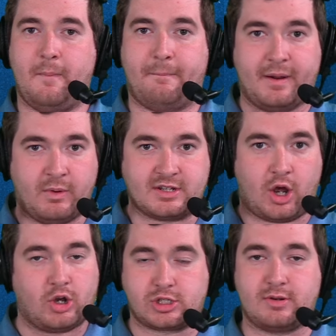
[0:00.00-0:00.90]
But what's
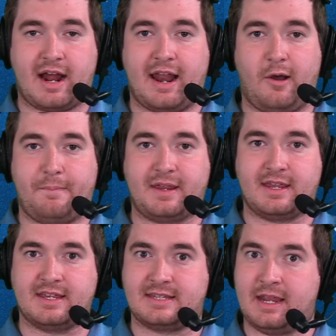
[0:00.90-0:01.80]
also not helping
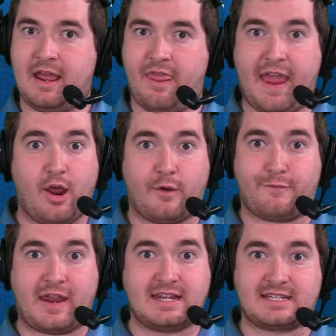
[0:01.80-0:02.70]
is they are
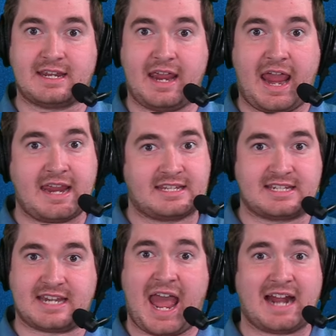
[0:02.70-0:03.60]
facing a
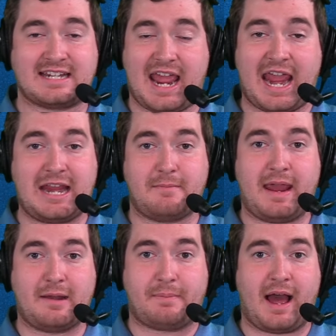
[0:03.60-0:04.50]
stacked
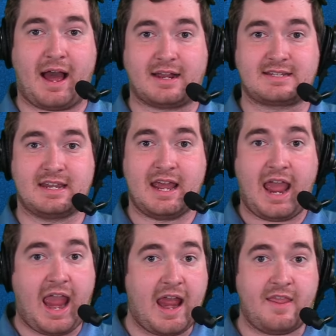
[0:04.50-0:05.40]
8-man box,
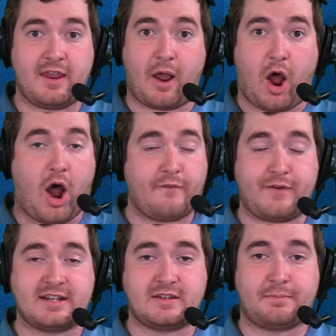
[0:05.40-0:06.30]
and the
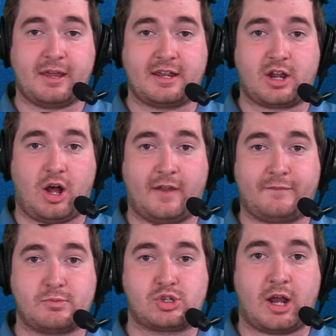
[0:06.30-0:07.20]
offensive play calling
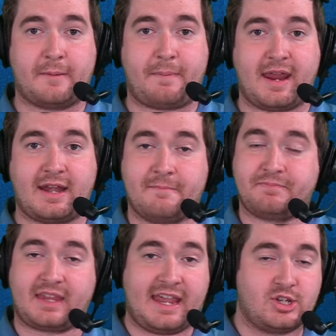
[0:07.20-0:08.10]
from Sean Payton
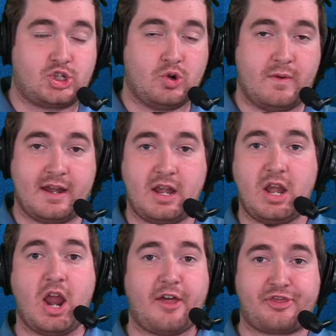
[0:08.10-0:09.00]
is doing
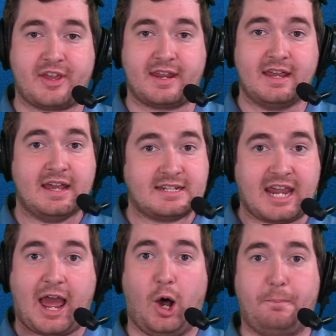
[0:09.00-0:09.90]
nothing to
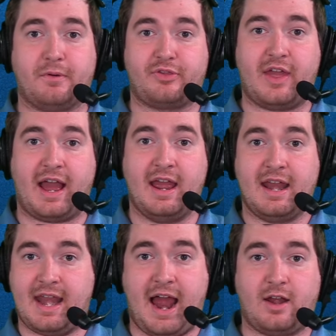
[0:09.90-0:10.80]
help with that,
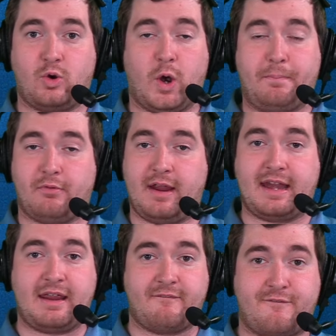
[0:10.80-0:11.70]
not
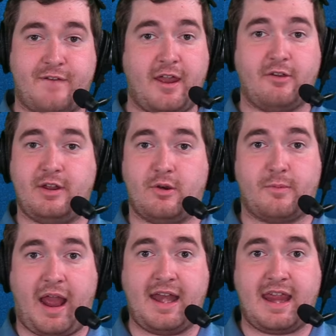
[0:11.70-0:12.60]
incorporating
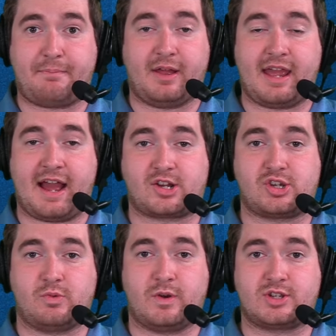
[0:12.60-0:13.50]
any play
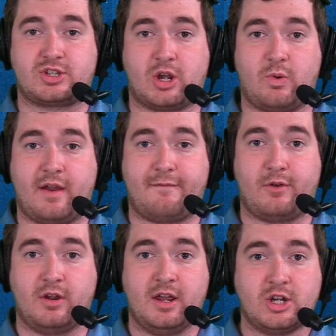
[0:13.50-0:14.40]
action
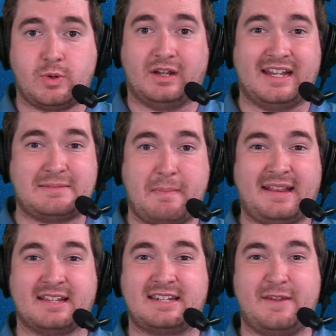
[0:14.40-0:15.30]
whatsoever to at least make
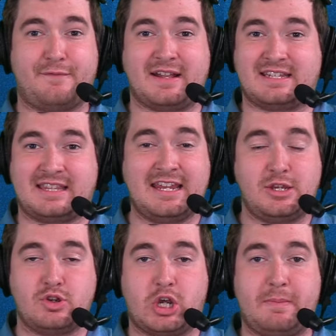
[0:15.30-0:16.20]
the defense think
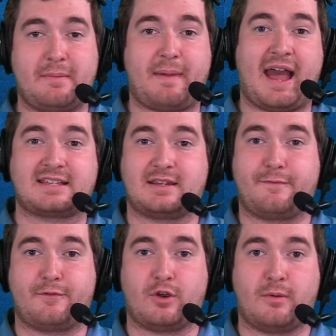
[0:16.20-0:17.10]
you could be passing
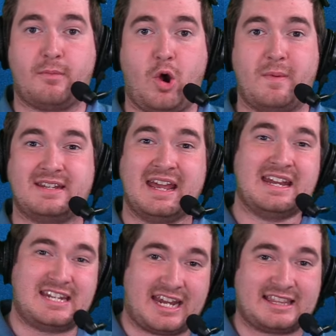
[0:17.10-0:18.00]
for a moment
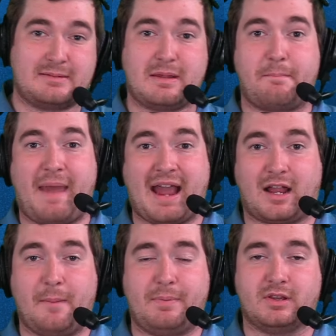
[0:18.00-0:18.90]
to get them to back
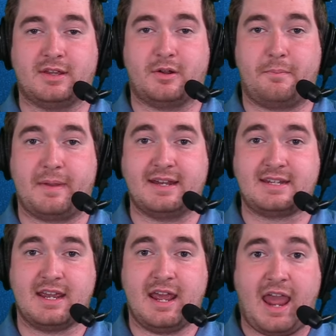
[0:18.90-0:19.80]
up a little bit.
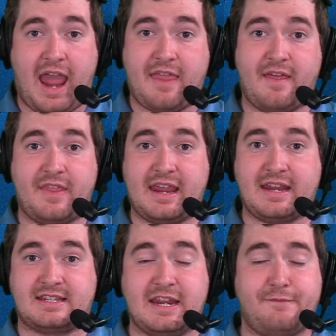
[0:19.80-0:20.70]
And then the
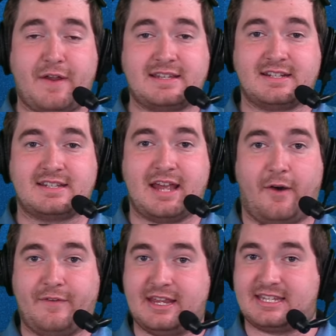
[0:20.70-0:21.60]
defense
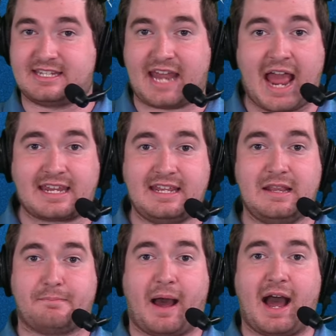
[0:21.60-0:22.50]
itself is stacking the
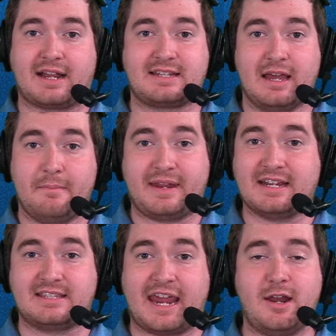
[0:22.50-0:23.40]
box
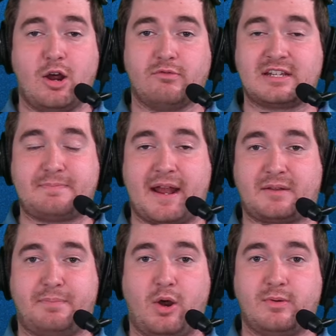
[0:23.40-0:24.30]
because they don't
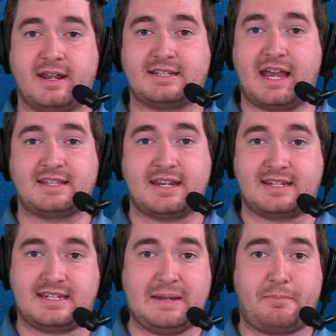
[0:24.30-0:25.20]
respect Bo Nix as a
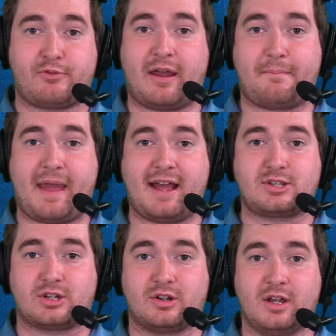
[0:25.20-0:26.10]
deep threat
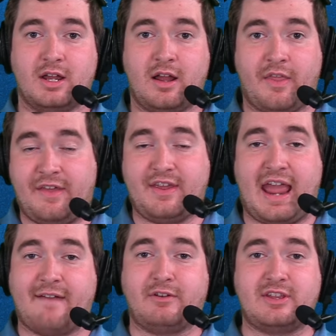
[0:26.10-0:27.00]
passer. They think
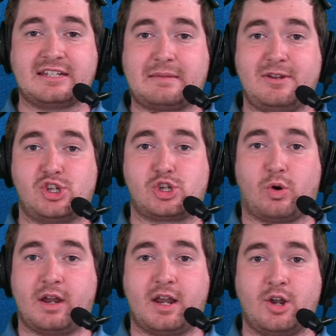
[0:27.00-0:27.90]
everything's going to be
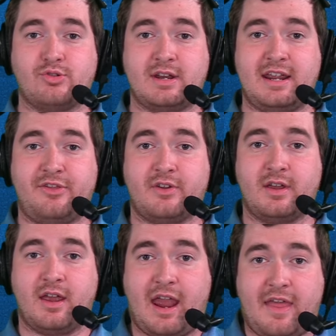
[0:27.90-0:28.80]
short and underneath,
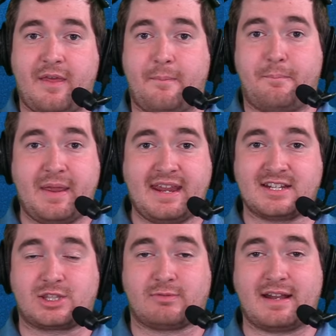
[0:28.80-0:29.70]
and the
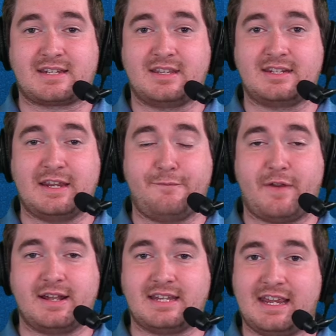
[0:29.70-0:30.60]
biggest threat to the
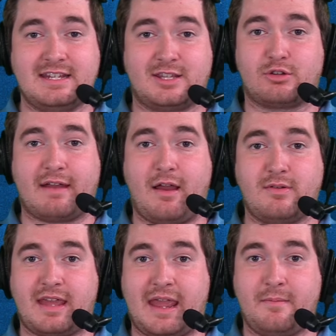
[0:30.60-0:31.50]
defense is the
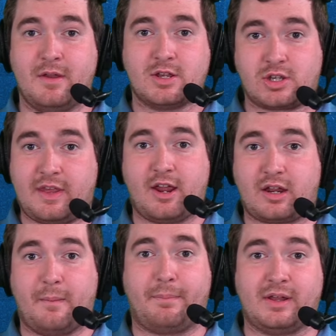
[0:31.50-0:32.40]
ground game, so they are
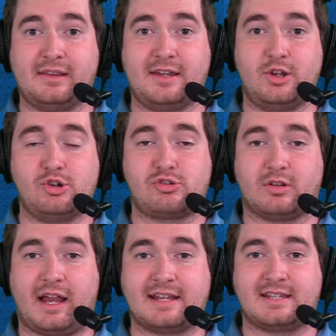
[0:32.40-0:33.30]
completely
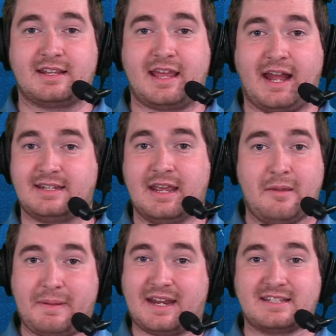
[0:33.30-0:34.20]
neutralizing that
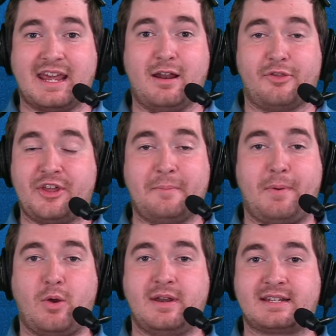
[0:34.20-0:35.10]
because they don't think
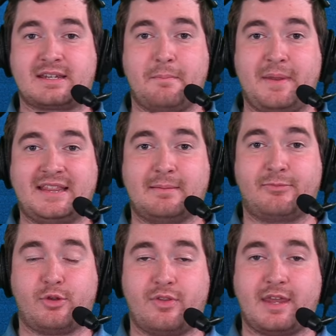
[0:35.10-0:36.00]
Bo Nix can beat them
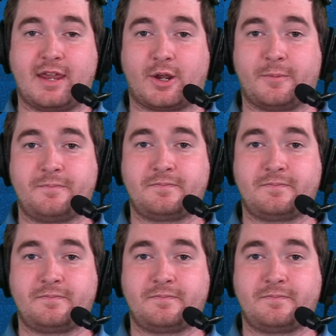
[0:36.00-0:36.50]
through the air.